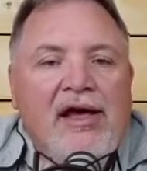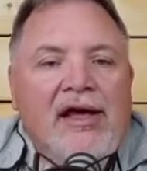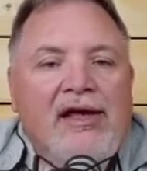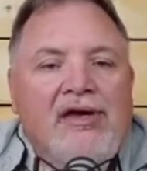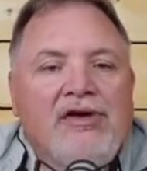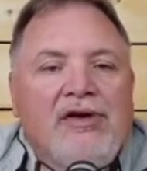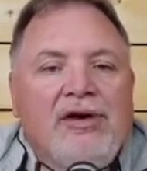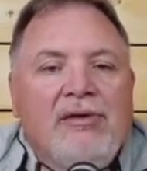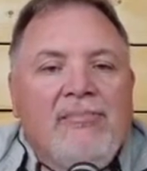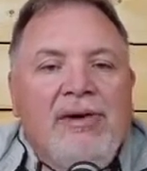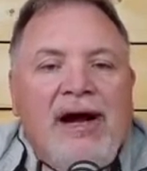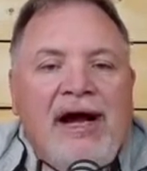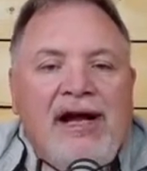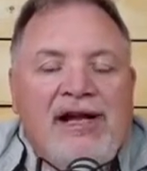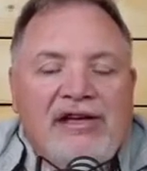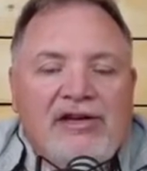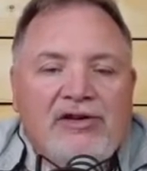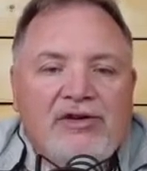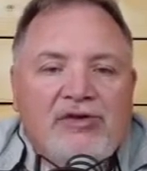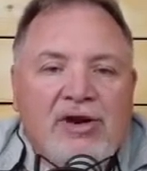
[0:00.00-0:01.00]
You're
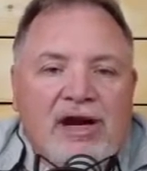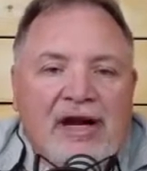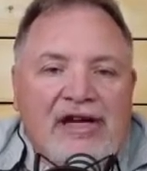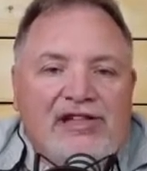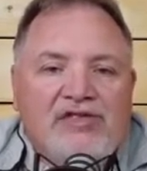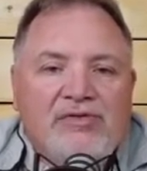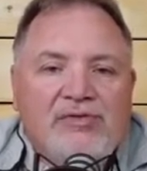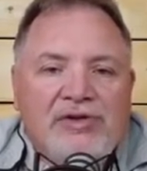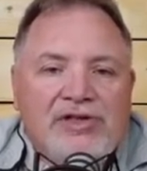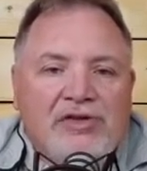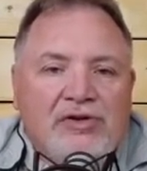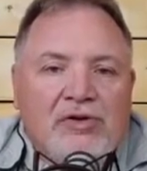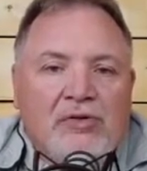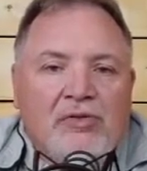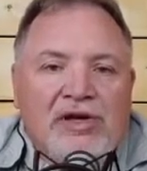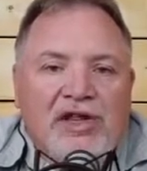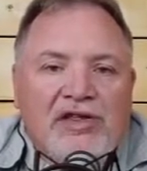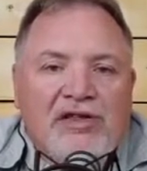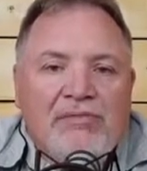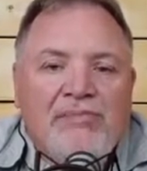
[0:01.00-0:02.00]
abiding in Christ when you're
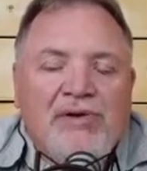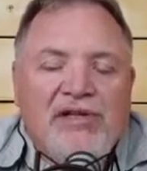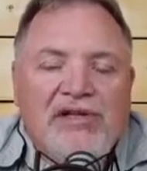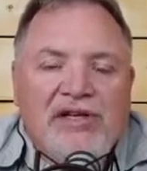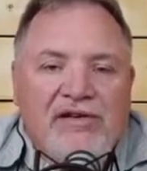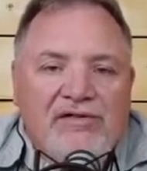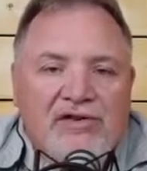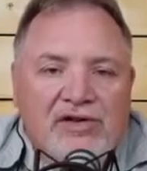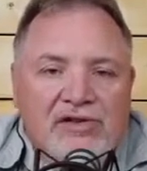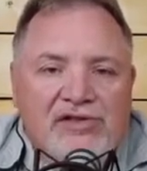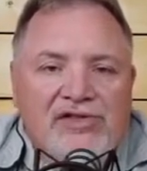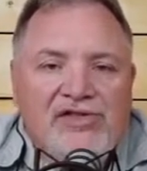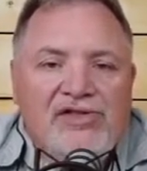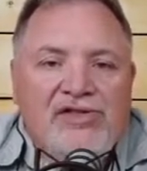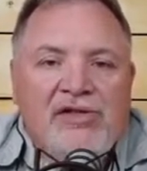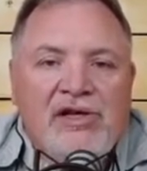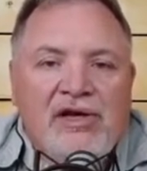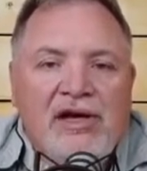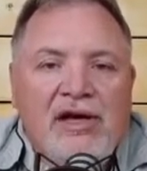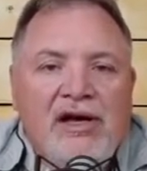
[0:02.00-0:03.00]
with believers